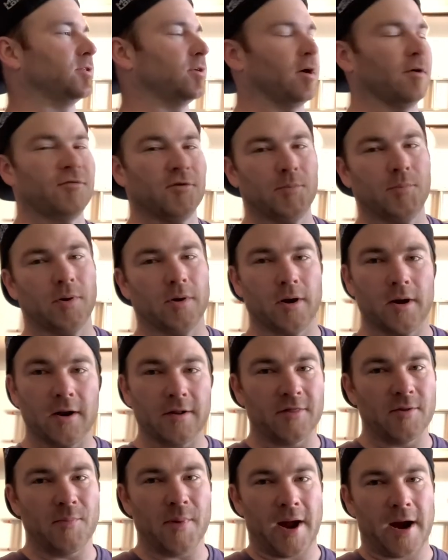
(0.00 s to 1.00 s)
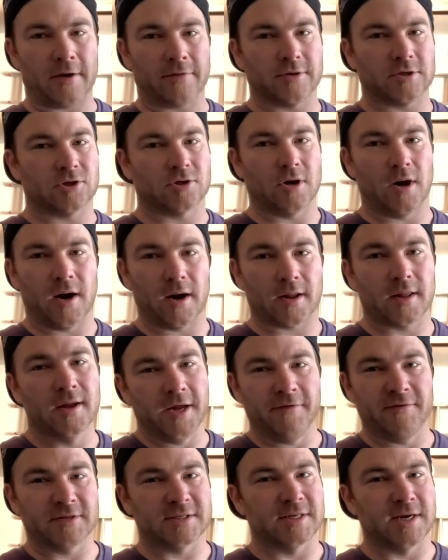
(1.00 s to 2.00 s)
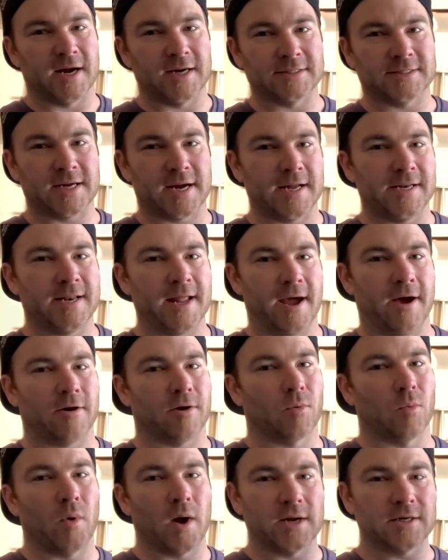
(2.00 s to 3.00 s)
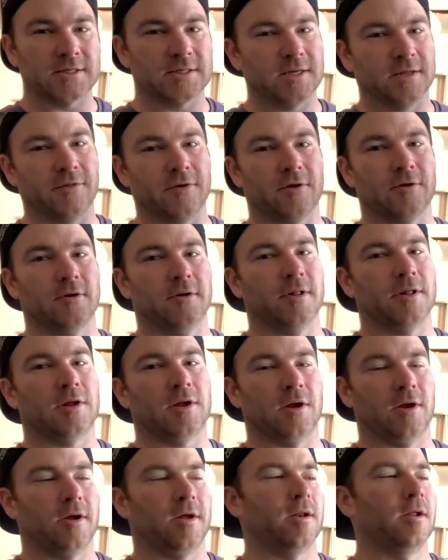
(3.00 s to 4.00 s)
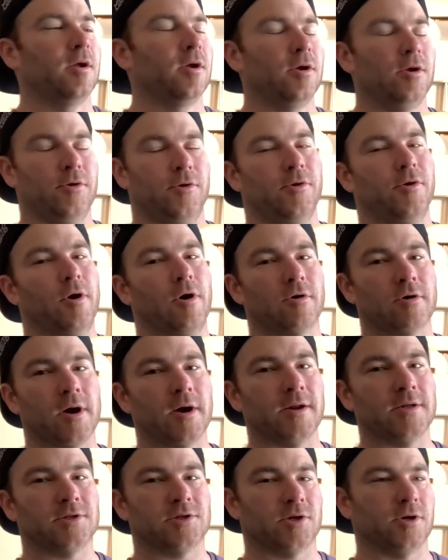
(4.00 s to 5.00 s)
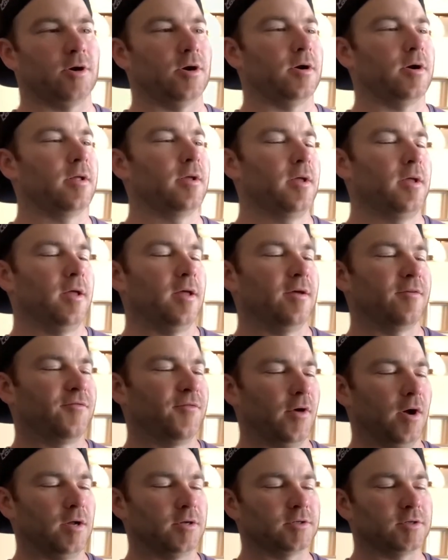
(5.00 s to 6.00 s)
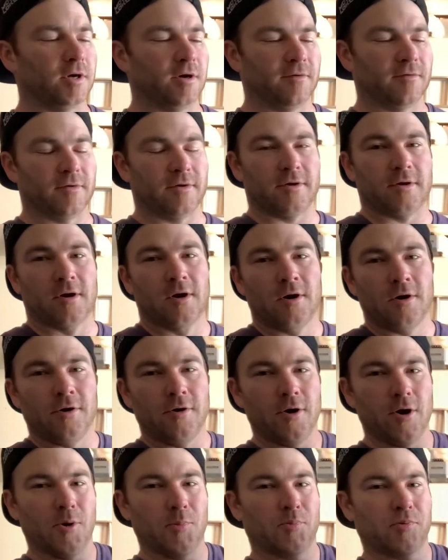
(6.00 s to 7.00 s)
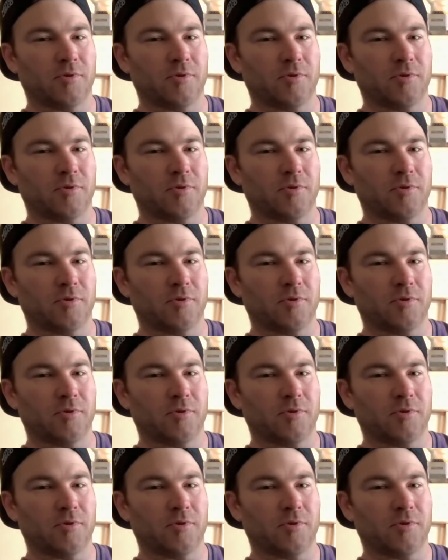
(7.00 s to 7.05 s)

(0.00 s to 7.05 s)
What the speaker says: So if you put it in the back of the truck, if it's not tied down or wedged in there really good, you go around a turn, it falls over, no